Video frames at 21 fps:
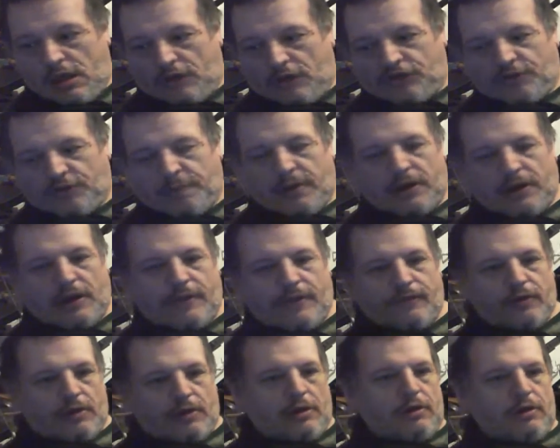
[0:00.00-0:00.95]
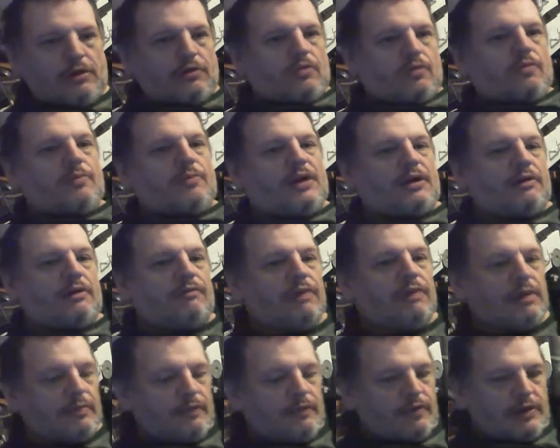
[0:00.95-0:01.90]
Just been having a little muck
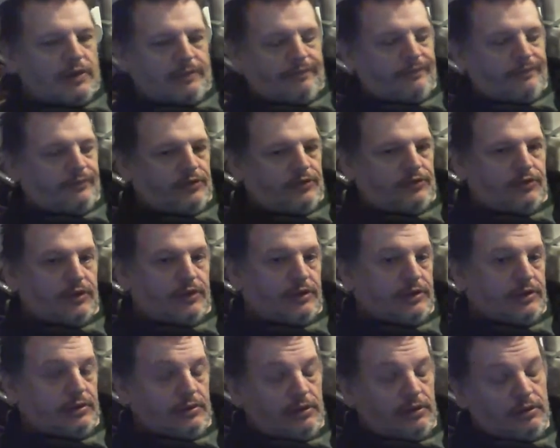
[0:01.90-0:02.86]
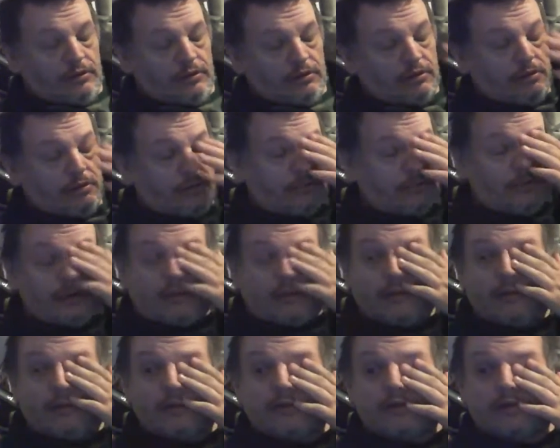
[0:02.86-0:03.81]
around with it today. Oh my
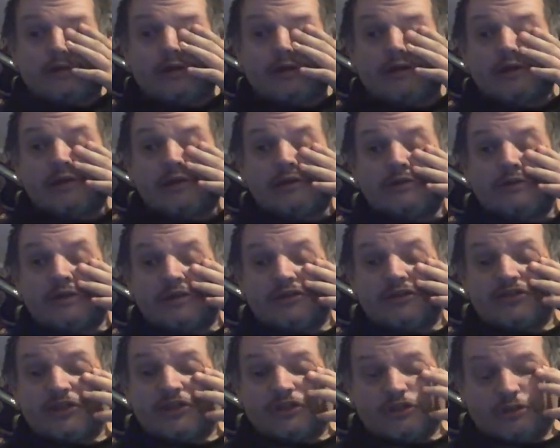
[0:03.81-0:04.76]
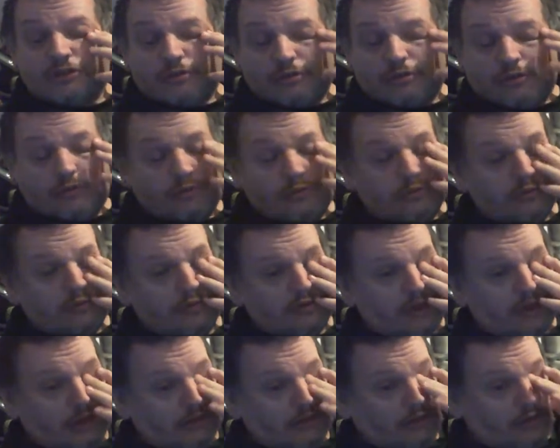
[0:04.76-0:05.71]
god, today's session
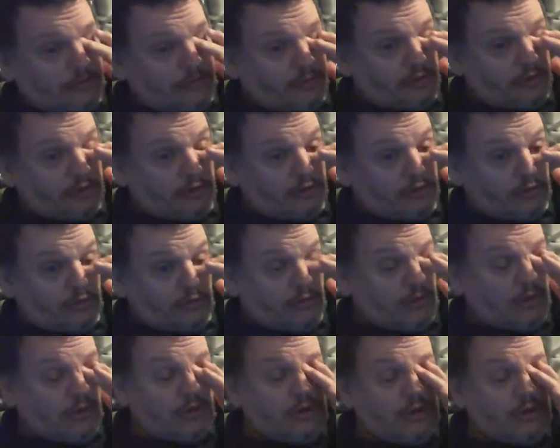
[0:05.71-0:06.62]
was diabolical.